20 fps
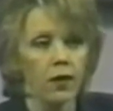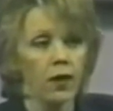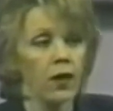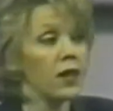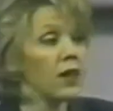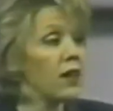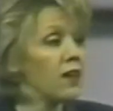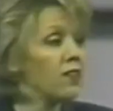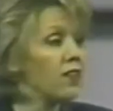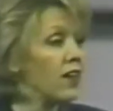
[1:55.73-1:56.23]

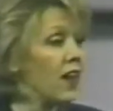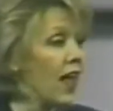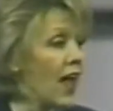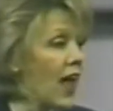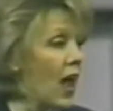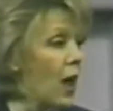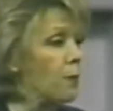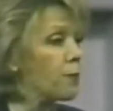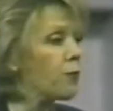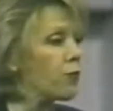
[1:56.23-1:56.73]
It is an
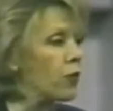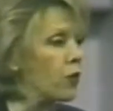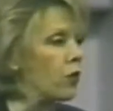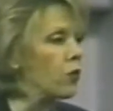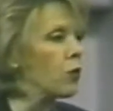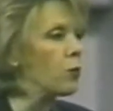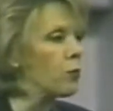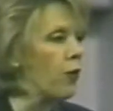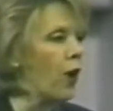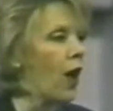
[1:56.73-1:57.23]

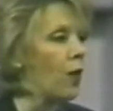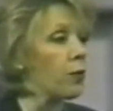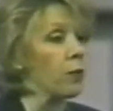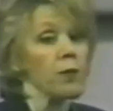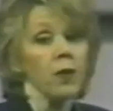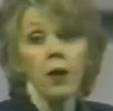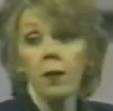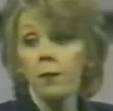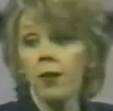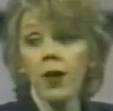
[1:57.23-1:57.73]
absolute
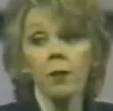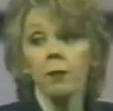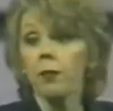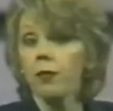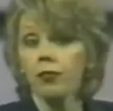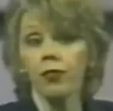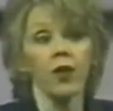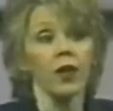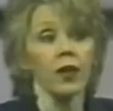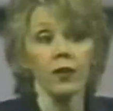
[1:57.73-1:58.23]
problem.
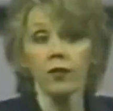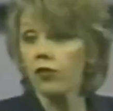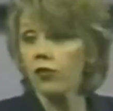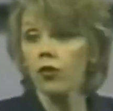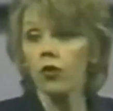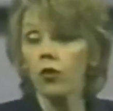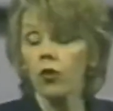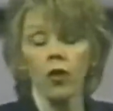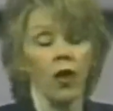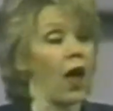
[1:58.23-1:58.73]
People think it's
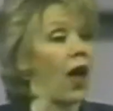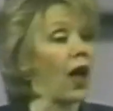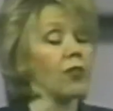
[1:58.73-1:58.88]
cool.